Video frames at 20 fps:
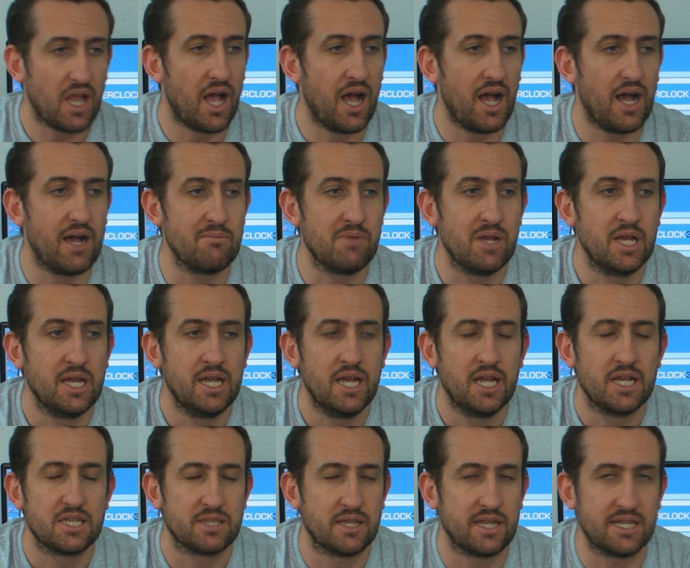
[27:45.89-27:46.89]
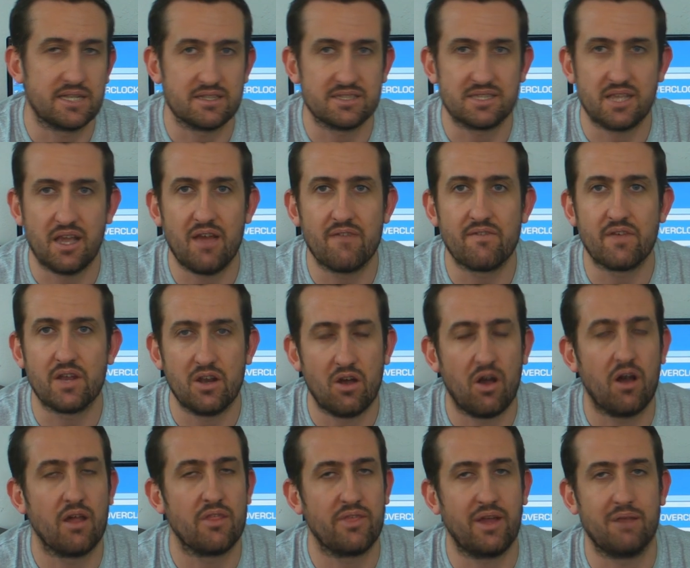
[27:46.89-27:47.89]
Um, so they deserve a
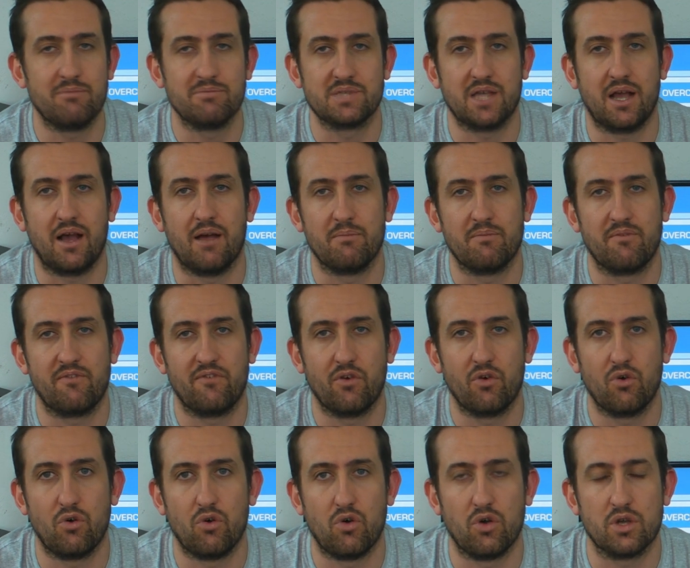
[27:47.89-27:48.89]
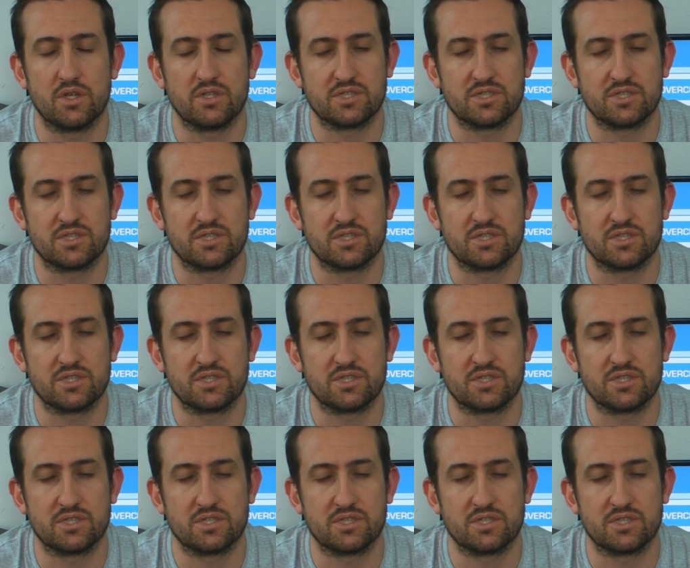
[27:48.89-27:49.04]
lot of thumbs up for